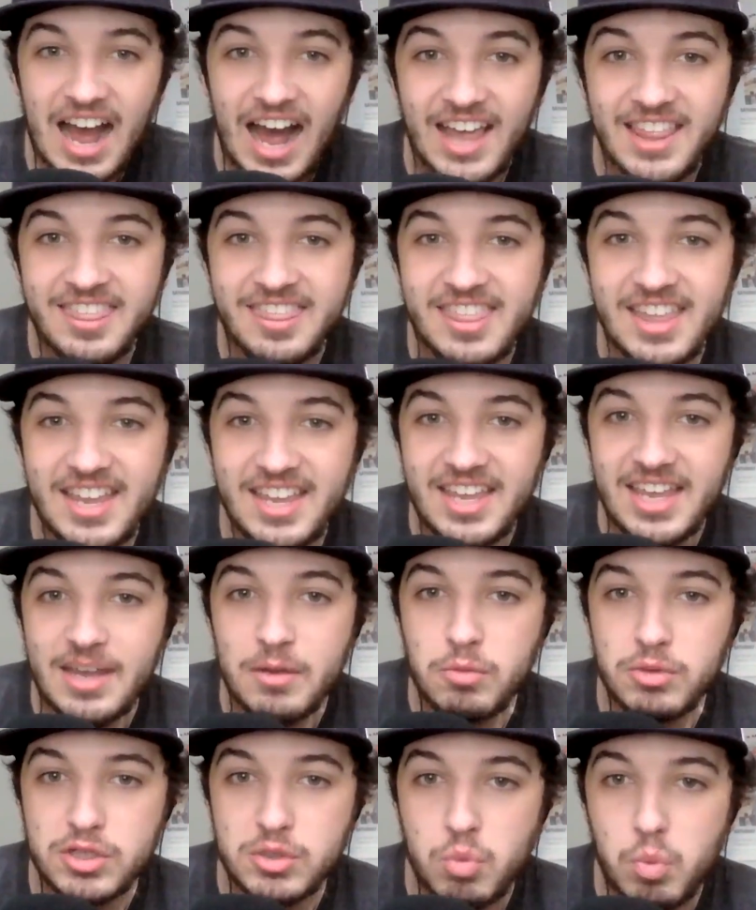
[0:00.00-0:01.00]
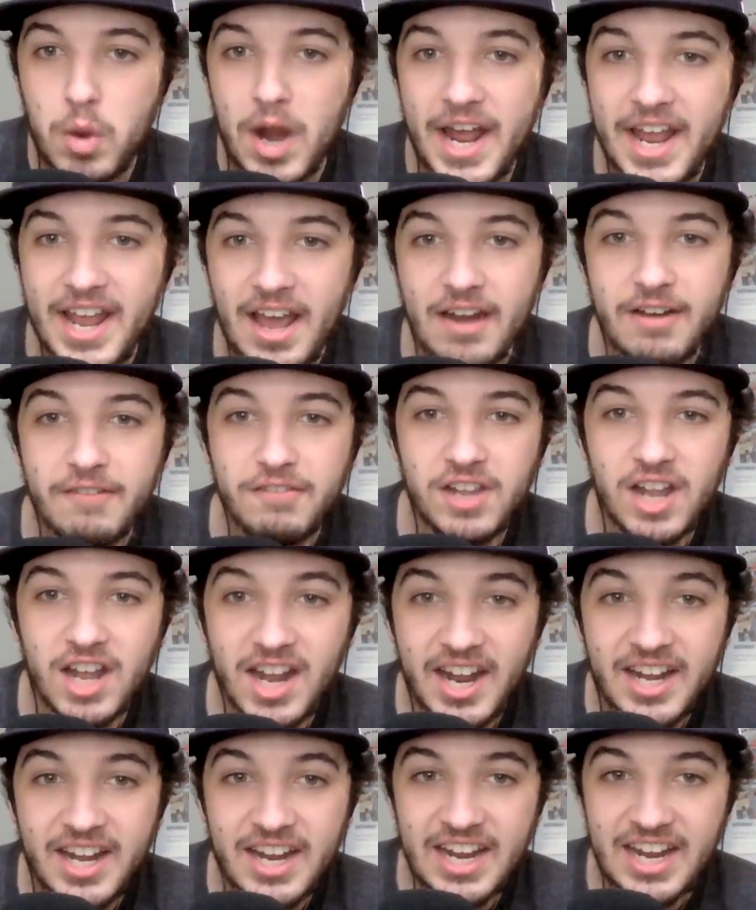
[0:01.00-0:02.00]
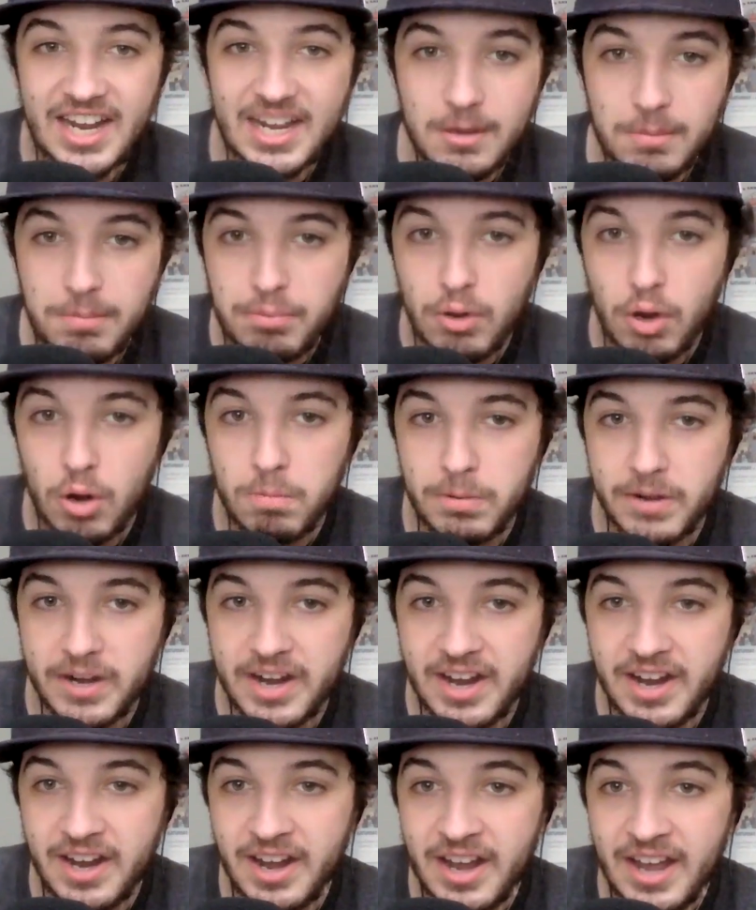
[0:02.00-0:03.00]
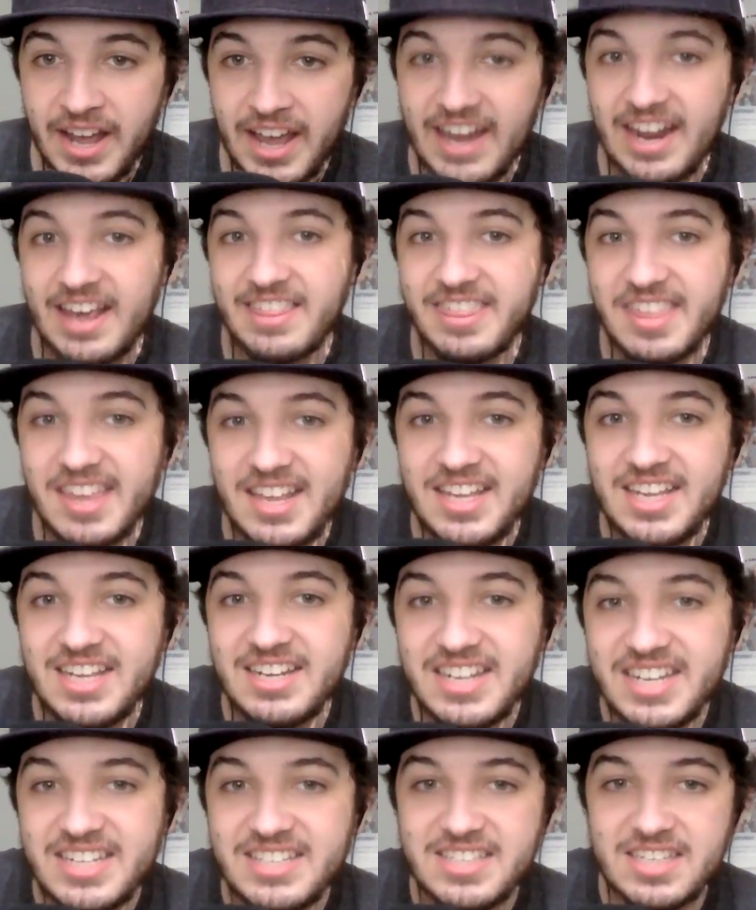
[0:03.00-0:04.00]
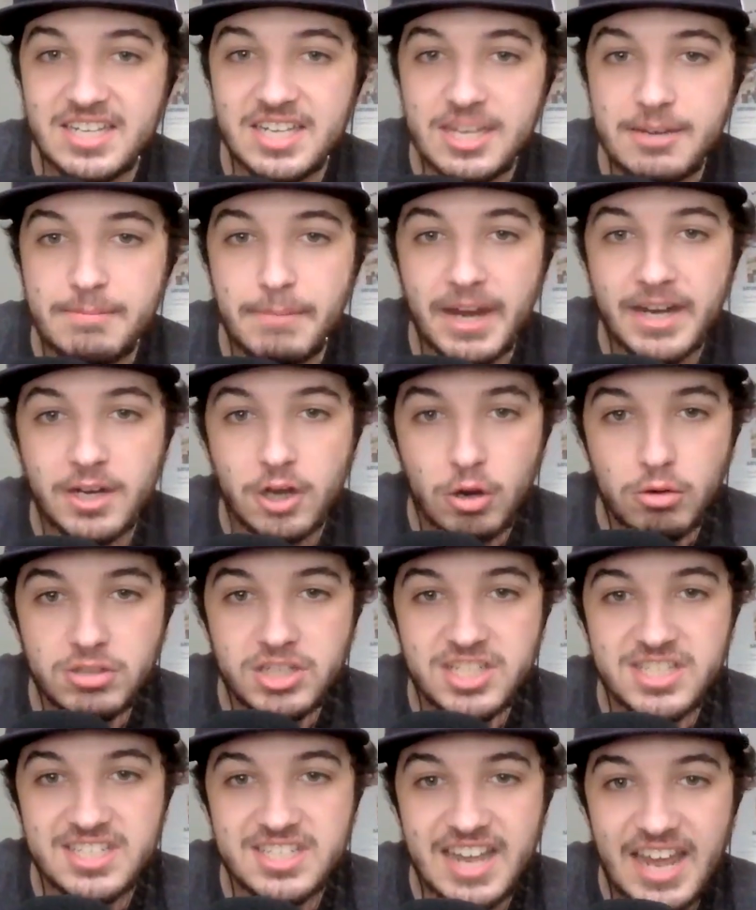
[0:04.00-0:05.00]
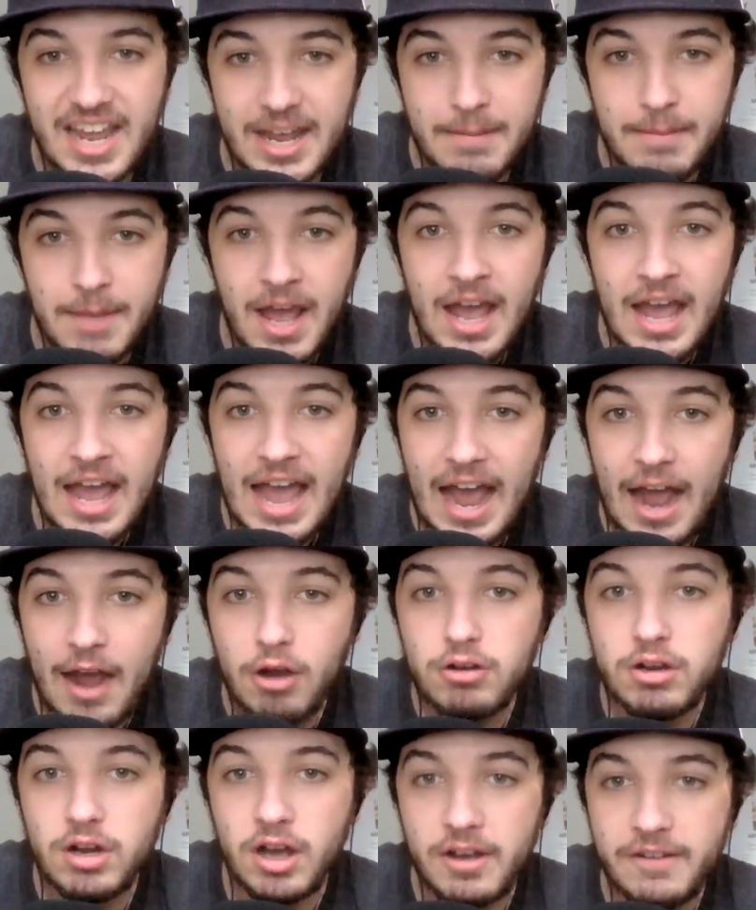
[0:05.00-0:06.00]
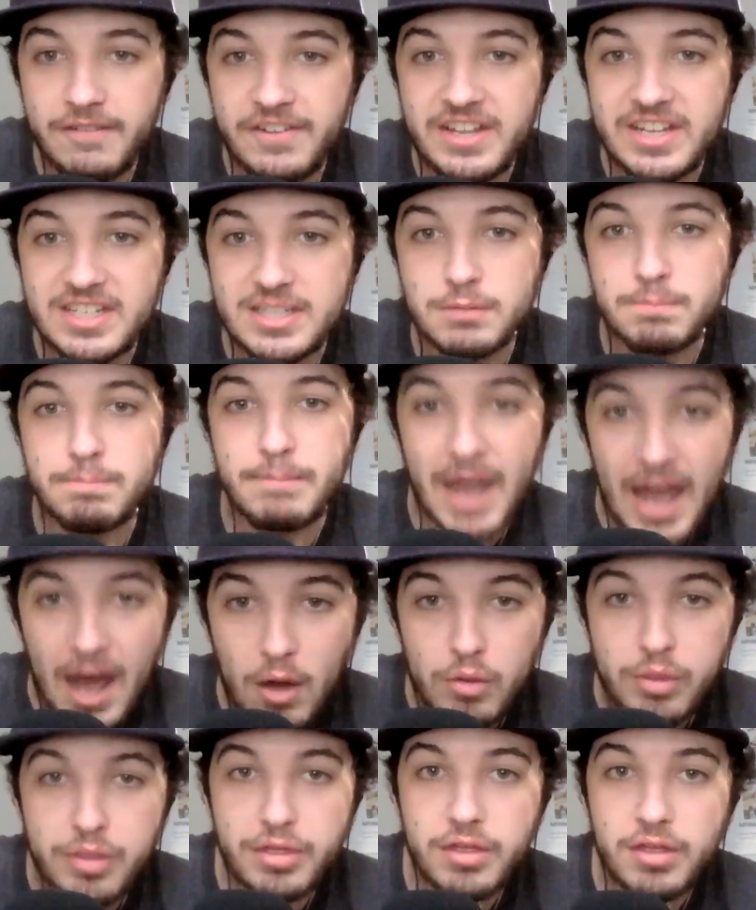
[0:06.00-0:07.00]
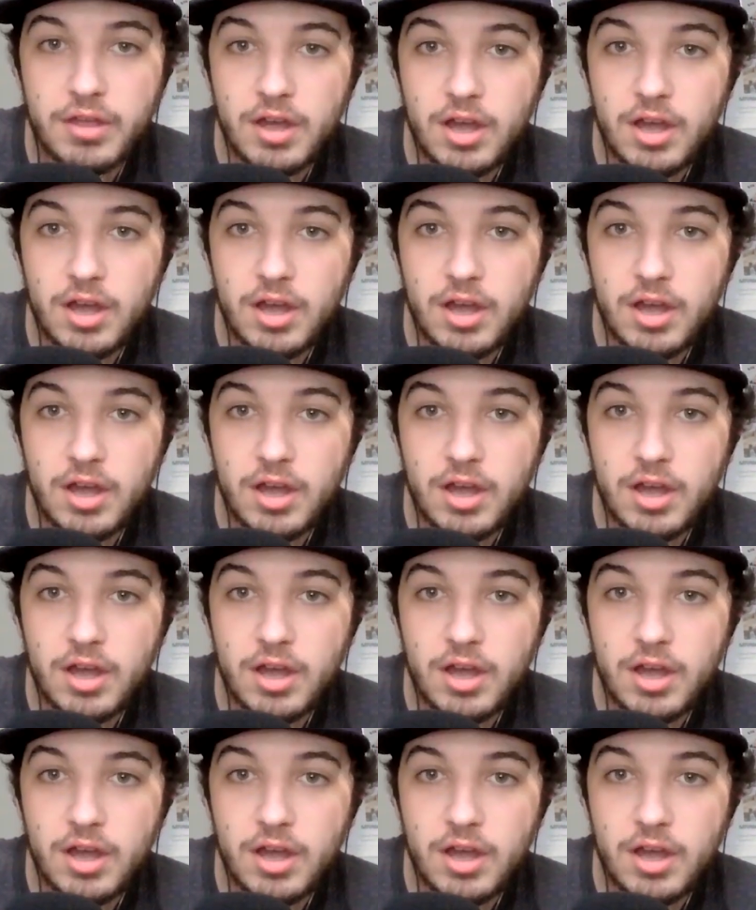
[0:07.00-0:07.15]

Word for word: I think it was way out of line, inappropriate, and I think he needs to keep my coach's name out of his mouth.